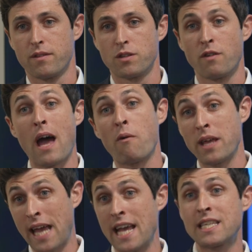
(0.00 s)
So if that were
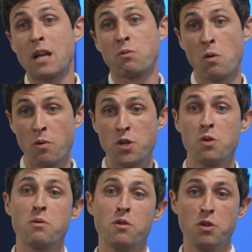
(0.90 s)
the case, that's what we would
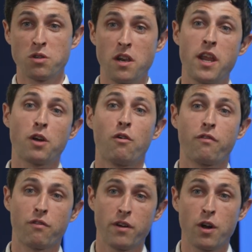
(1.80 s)
do. We would use a
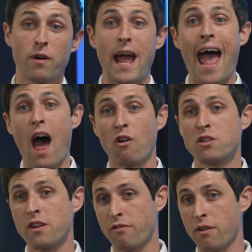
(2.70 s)
nickel-free or an
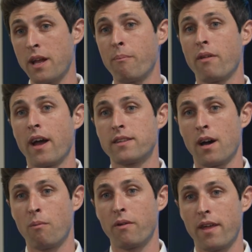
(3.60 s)
allergy-free implant to
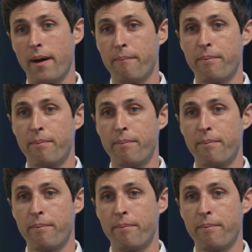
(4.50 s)
help with that.